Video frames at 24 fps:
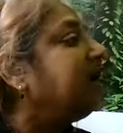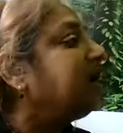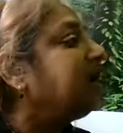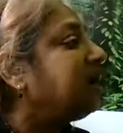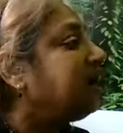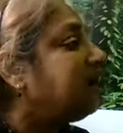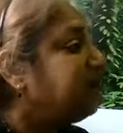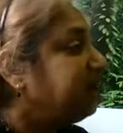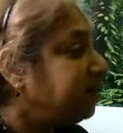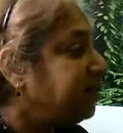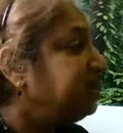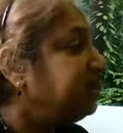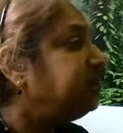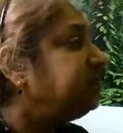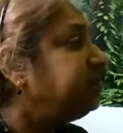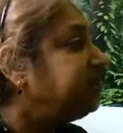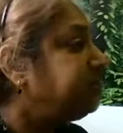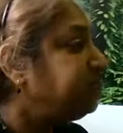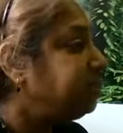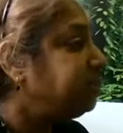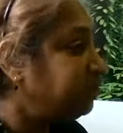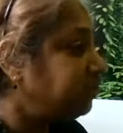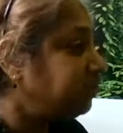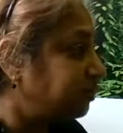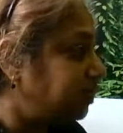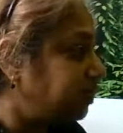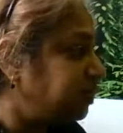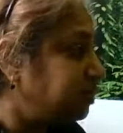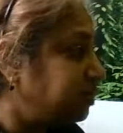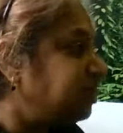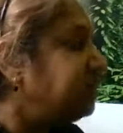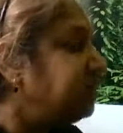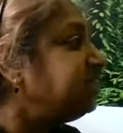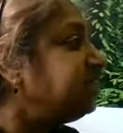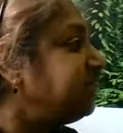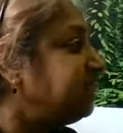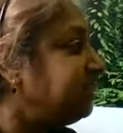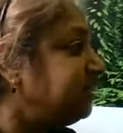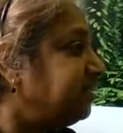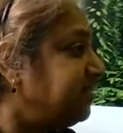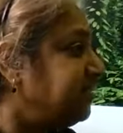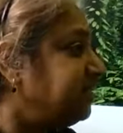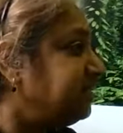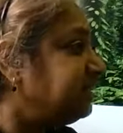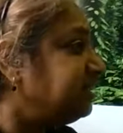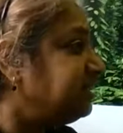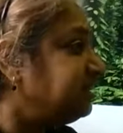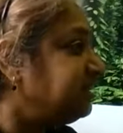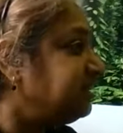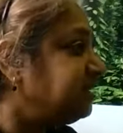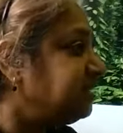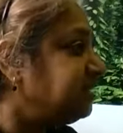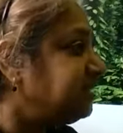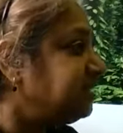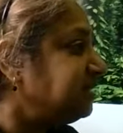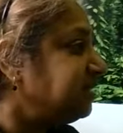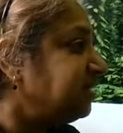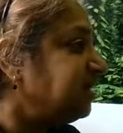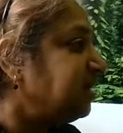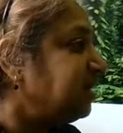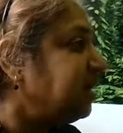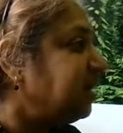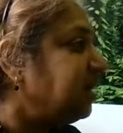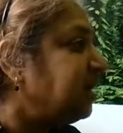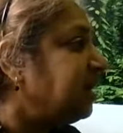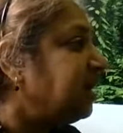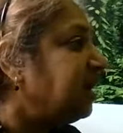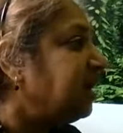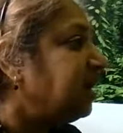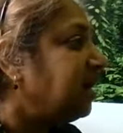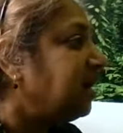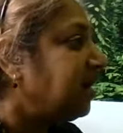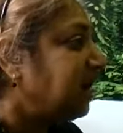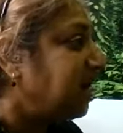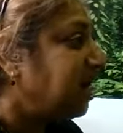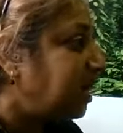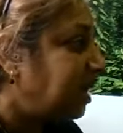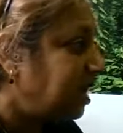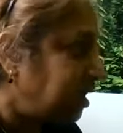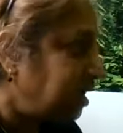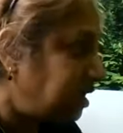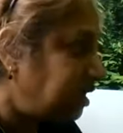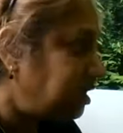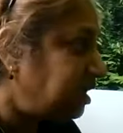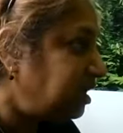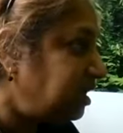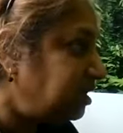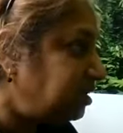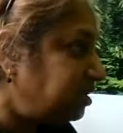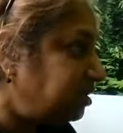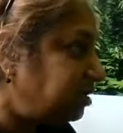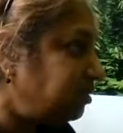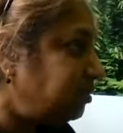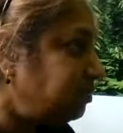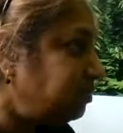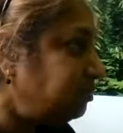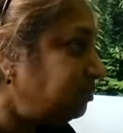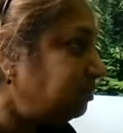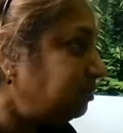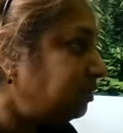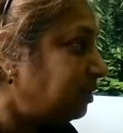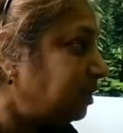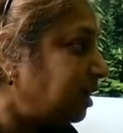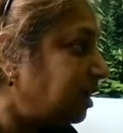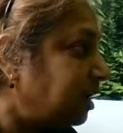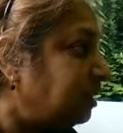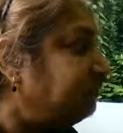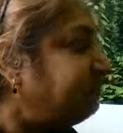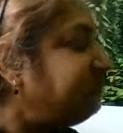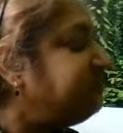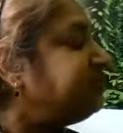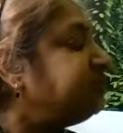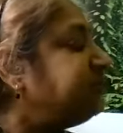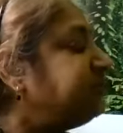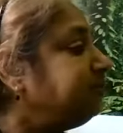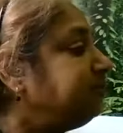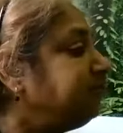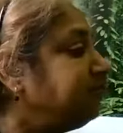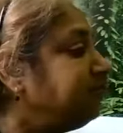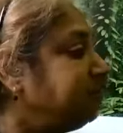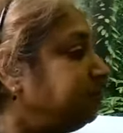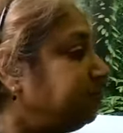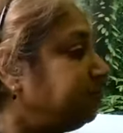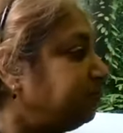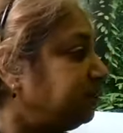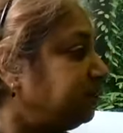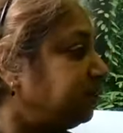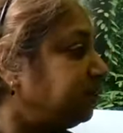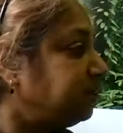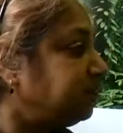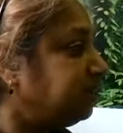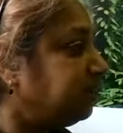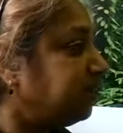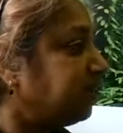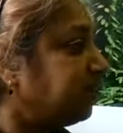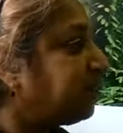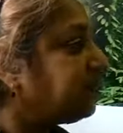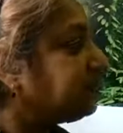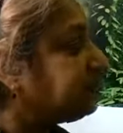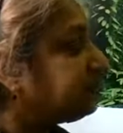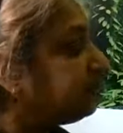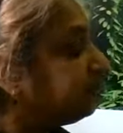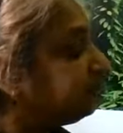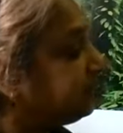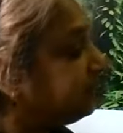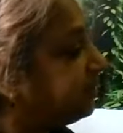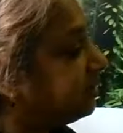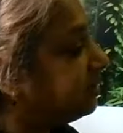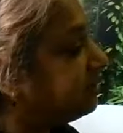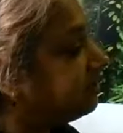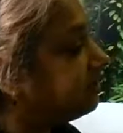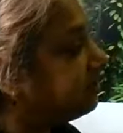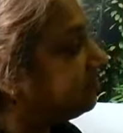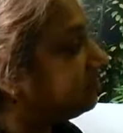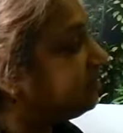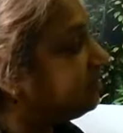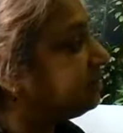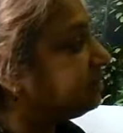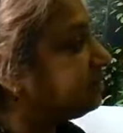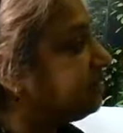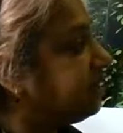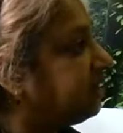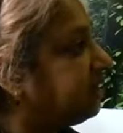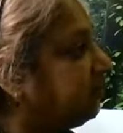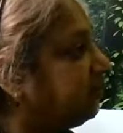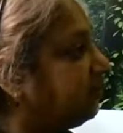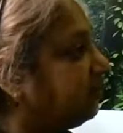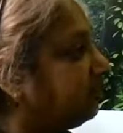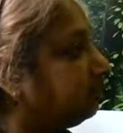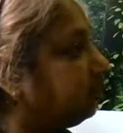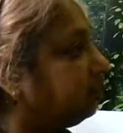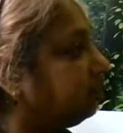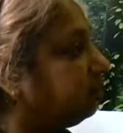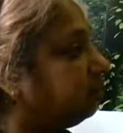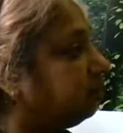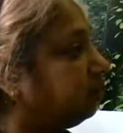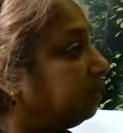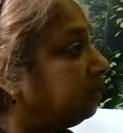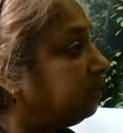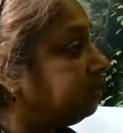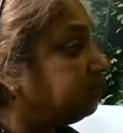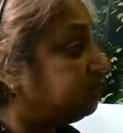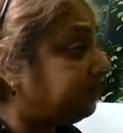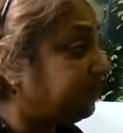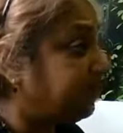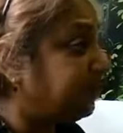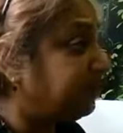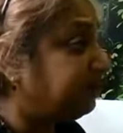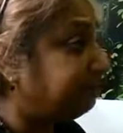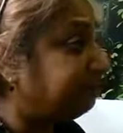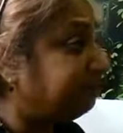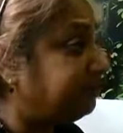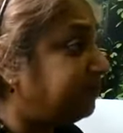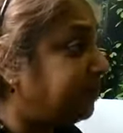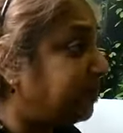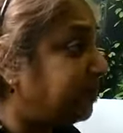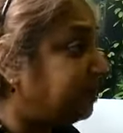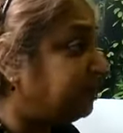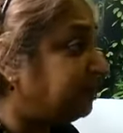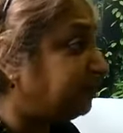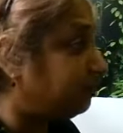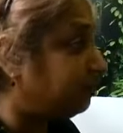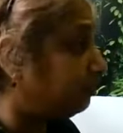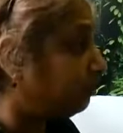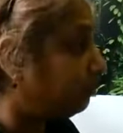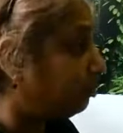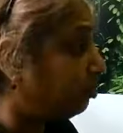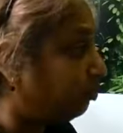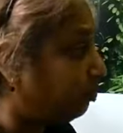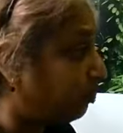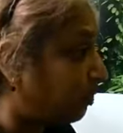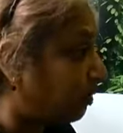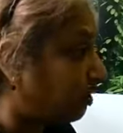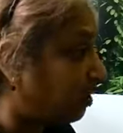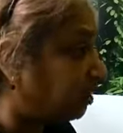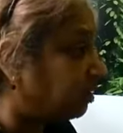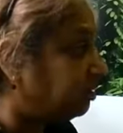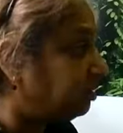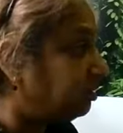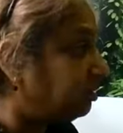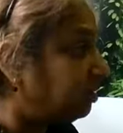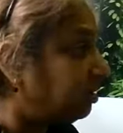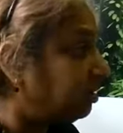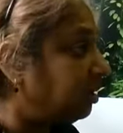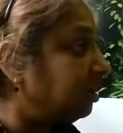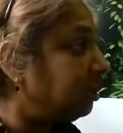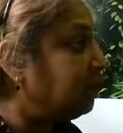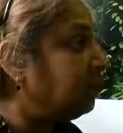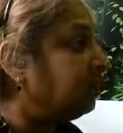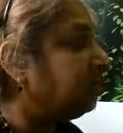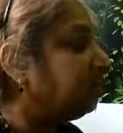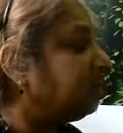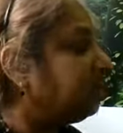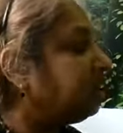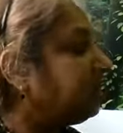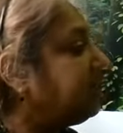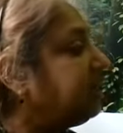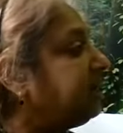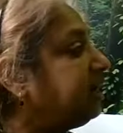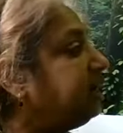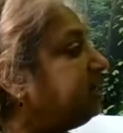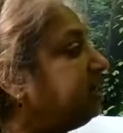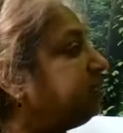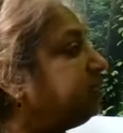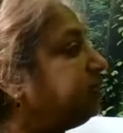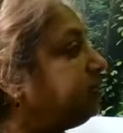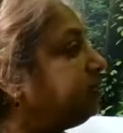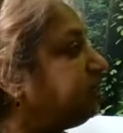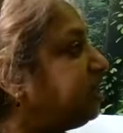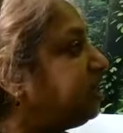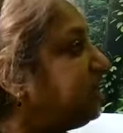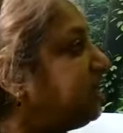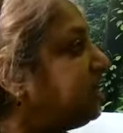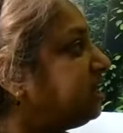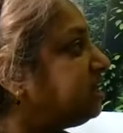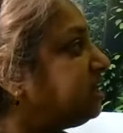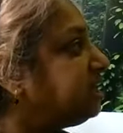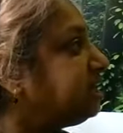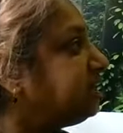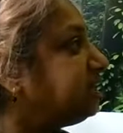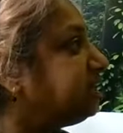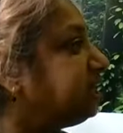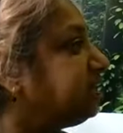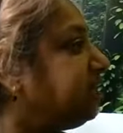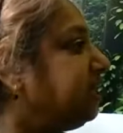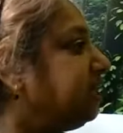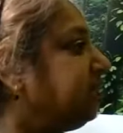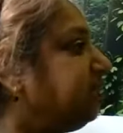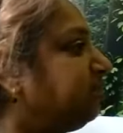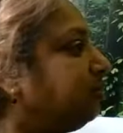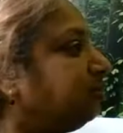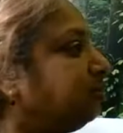courage to change the things I need to, and wisdom to know the things. Acceptance is like, in spite of pain, you move on. Courage to change is like,